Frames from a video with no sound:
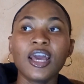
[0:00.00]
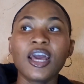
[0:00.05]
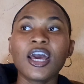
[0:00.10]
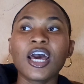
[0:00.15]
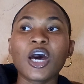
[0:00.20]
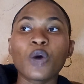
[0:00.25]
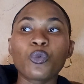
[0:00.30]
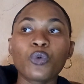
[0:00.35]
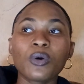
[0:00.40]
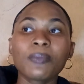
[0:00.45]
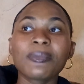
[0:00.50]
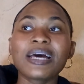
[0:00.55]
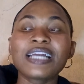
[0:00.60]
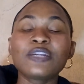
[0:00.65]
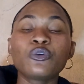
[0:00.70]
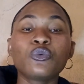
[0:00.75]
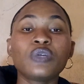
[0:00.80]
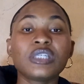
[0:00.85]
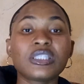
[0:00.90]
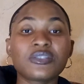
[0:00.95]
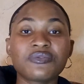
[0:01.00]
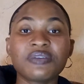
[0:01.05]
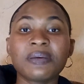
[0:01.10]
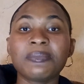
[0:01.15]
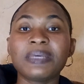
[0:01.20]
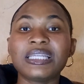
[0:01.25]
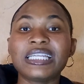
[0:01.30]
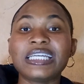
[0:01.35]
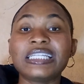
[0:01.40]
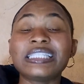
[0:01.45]
A woman who is
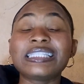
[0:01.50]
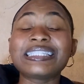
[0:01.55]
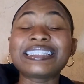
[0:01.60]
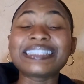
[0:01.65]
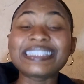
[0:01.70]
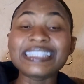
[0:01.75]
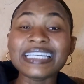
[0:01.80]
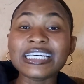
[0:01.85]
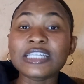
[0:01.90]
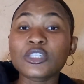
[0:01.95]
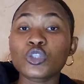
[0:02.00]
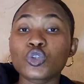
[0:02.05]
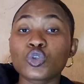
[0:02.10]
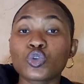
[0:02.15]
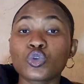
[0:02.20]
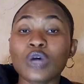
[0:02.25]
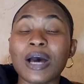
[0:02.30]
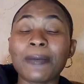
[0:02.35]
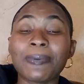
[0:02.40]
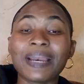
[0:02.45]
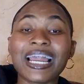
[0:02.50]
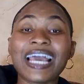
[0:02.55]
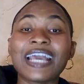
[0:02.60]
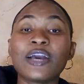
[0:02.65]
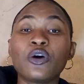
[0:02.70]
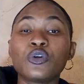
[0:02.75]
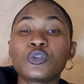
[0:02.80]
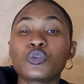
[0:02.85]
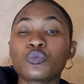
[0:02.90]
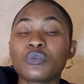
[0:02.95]
feminine seeks to apply
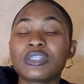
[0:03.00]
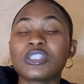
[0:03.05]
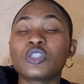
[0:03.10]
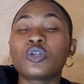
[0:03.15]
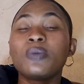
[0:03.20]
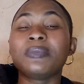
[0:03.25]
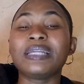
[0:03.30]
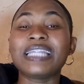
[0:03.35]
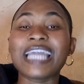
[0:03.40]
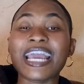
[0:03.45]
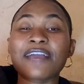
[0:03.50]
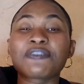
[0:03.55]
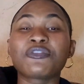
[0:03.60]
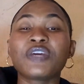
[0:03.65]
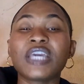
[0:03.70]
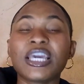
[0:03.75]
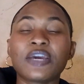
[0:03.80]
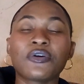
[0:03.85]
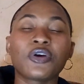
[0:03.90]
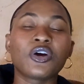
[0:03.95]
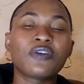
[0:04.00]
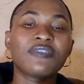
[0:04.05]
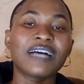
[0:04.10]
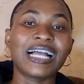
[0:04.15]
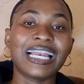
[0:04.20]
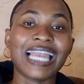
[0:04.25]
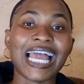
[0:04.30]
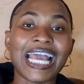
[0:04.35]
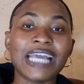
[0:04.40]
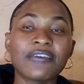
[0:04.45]
God's wisdom in every area of
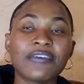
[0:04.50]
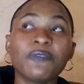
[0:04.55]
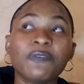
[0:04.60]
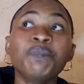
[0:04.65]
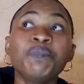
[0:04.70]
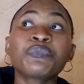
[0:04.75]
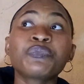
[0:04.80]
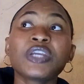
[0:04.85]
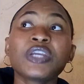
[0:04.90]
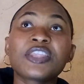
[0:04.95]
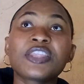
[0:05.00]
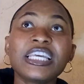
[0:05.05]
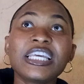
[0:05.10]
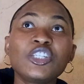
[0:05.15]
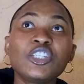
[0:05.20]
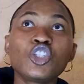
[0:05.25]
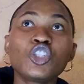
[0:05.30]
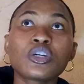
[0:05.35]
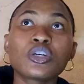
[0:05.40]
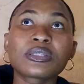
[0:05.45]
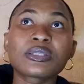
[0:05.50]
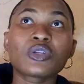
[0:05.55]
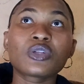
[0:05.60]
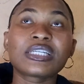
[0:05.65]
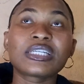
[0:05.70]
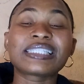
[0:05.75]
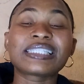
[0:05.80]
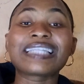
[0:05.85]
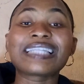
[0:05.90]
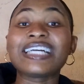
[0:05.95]
her life. Things she doesn't
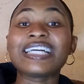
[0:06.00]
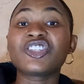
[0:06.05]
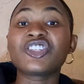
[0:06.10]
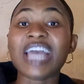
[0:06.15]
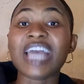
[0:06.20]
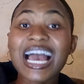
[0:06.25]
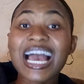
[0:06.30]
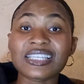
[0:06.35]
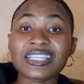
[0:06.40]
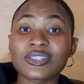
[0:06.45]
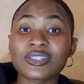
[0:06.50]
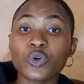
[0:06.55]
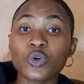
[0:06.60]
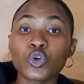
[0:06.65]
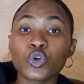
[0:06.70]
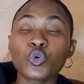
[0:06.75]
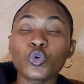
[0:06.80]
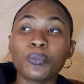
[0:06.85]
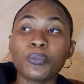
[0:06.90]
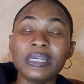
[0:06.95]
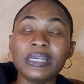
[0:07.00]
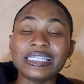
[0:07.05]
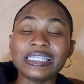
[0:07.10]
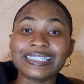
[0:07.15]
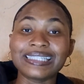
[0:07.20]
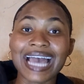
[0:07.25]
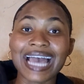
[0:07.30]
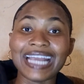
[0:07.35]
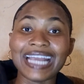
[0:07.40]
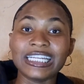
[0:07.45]
understand, she asks God, "Oh, please
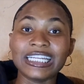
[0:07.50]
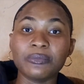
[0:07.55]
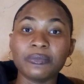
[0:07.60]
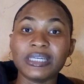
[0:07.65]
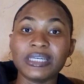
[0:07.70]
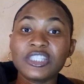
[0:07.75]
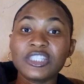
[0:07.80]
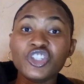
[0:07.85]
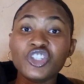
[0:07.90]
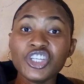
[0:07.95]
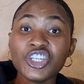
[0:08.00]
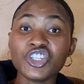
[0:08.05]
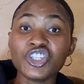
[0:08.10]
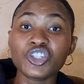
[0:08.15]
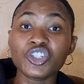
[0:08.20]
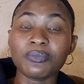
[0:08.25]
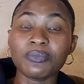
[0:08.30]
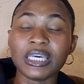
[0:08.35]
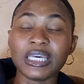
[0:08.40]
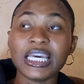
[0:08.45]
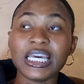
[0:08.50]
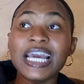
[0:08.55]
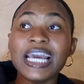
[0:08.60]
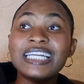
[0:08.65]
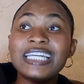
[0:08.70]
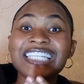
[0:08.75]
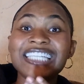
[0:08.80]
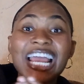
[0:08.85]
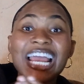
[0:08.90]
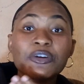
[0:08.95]
guide me, teach me,
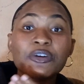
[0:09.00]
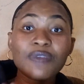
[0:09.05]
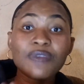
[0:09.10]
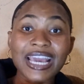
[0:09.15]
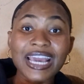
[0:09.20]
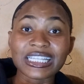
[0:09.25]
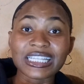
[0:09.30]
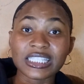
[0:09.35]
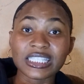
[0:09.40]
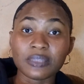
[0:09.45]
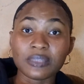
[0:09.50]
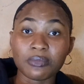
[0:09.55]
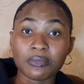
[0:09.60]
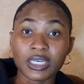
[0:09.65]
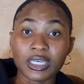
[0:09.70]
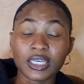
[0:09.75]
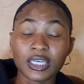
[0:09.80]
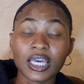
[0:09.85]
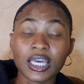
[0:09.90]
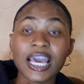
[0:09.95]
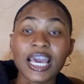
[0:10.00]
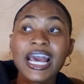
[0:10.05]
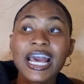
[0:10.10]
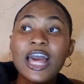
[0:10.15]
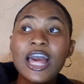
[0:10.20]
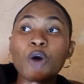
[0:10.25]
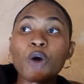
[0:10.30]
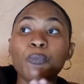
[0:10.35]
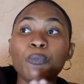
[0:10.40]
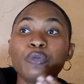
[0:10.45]
direct me,
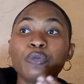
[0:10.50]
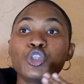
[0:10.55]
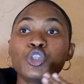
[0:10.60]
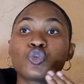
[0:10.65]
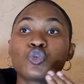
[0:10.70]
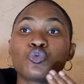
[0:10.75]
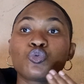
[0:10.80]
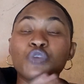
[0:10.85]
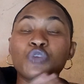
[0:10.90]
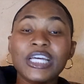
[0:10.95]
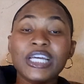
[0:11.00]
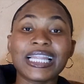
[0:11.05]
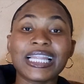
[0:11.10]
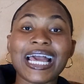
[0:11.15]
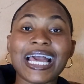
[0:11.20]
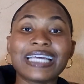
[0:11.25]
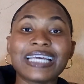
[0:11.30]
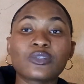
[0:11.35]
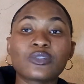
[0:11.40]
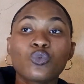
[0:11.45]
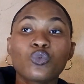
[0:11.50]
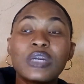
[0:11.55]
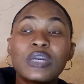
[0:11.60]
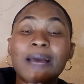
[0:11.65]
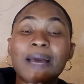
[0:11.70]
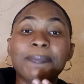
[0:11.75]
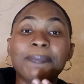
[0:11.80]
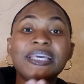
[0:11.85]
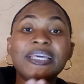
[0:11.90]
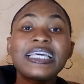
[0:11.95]
help me to realize what
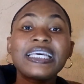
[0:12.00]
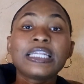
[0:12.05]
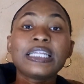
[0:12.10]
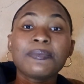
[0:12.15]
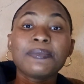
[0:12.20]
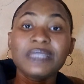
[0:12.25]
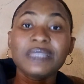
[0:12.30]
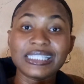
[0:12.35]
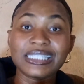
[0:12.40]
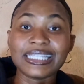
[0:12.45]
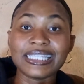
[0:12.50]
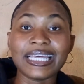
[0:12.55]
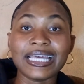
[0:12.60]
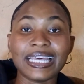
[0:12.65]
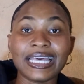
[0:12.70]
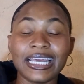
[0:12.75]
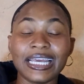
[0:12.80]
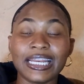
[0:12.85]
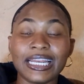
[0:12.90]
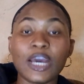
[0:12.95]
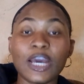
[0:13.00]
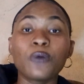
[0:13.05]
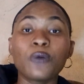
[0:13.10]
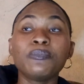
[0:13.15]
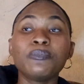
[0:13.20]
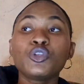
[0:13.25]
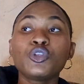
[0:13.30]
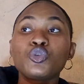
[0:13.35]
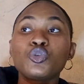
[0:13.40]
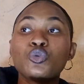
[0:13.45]
I'm making a mistake in, help
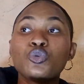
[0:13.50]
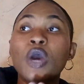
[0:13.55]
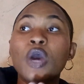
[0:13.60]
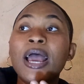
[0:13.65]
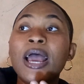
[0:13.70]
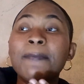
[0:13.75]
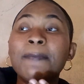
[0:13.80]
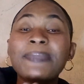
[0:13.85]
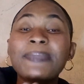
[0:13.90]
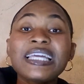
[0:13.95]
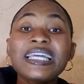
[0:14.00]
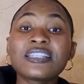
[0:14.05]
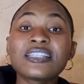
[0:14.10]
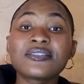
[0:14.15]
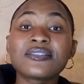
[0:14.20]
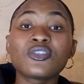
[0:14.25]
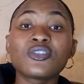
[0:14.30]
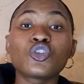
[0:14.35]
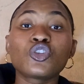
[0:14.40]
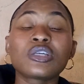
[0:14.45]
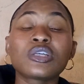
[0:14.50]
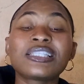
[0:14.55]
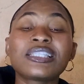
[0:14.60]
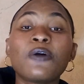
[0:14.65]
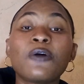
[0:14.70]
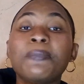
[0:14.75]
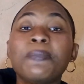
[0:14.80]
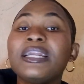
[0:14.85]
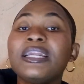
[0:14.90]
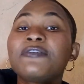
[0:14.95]
me to make decisions that
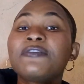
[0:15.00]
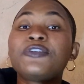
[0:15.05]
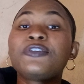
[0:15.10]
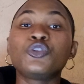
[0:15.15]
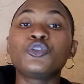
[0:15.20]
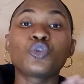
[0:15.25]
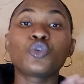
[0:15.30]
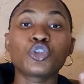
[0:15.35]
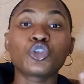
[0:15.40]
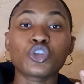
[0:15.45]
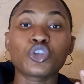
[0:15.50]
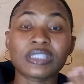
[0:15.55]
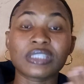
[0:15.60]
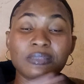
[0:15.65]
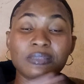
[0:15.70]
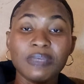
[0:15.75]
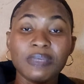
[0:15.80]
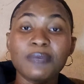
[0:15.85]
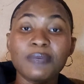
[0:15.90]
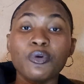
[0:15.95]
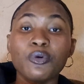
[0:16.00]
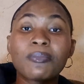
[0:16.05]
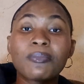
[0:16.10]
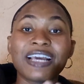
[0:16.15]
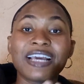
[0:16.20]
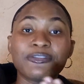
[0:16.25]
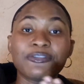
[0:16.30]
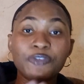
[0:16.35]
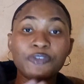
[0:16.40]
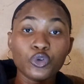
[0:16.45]
will benefit not just me, but
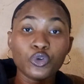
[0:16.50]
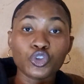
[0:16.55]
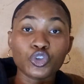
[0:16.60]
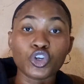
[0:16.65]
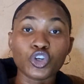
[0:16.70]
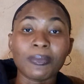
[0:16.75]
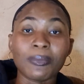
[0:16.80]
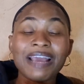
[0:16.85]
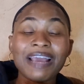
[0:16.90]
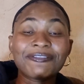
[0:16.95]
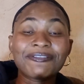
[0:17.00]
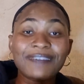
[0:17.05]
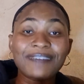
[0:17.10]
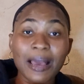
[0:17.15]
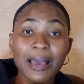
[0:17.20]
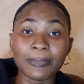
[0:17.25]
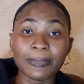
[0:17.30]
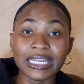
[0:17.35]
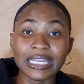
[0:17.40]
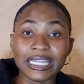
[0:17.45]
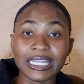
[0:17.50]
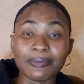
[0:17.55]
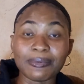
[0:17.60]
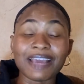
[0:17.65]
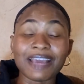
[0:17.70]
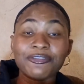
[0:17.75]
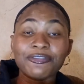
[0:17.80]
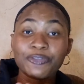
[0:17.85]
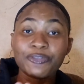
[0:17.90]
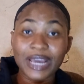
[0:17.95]
my future, my family,
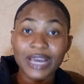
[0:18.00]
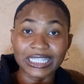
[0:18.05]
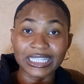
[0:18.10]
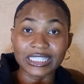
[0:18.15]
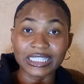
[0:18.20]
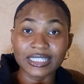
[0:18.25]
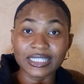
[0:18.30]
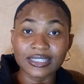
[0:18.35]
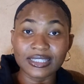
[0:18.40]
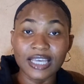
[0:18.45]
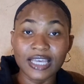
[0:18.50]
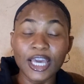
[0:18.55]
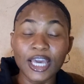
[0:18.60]
my friends."